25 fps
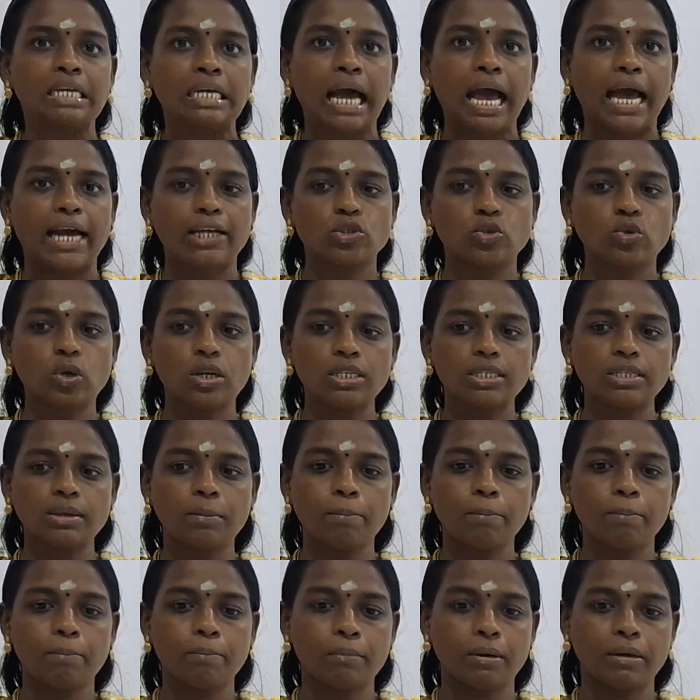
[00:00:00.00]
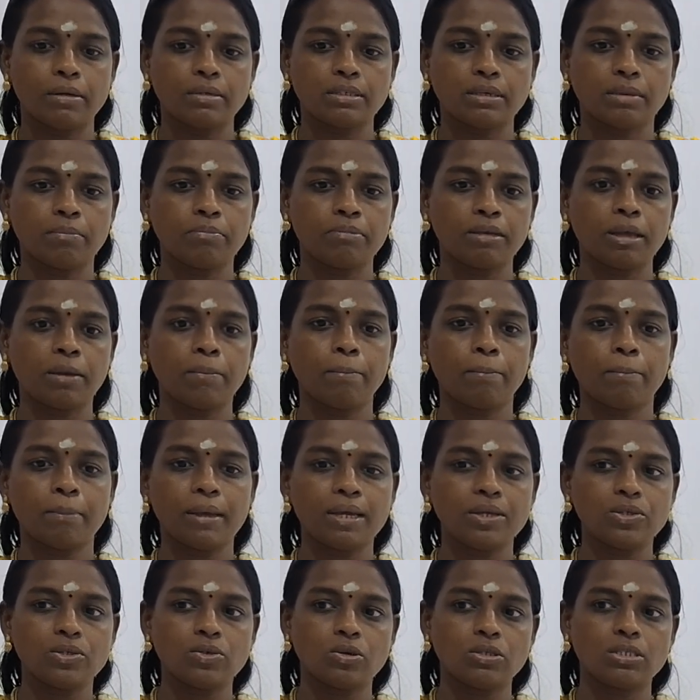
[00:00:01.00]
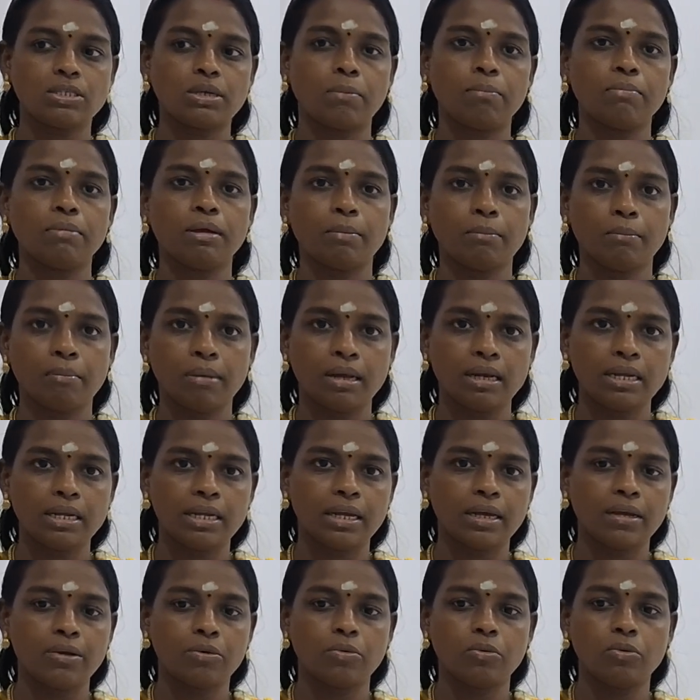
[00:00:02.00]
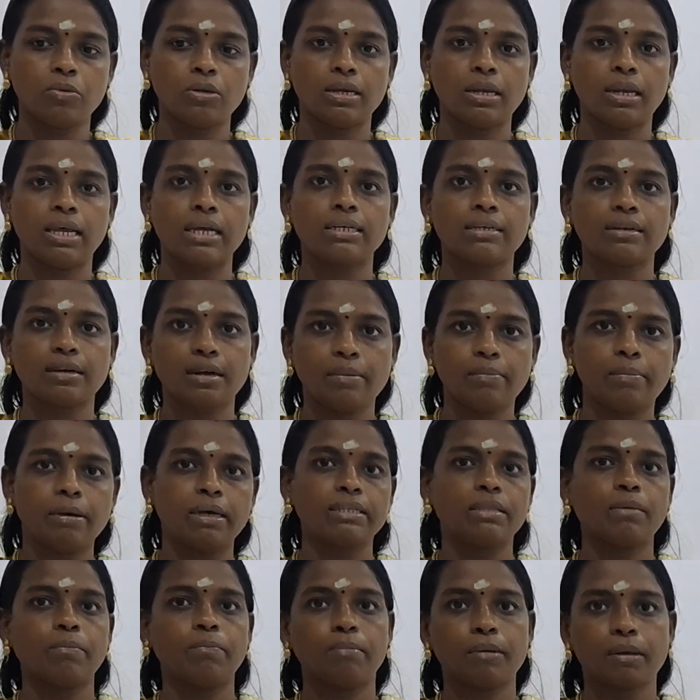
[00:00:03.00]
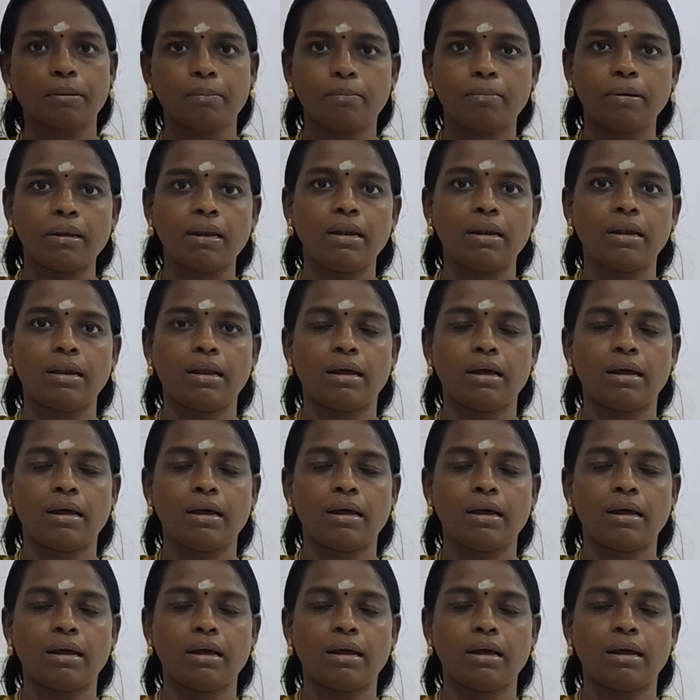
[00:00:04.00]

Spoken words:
Actually some MPs or some MLAs who elected by the people,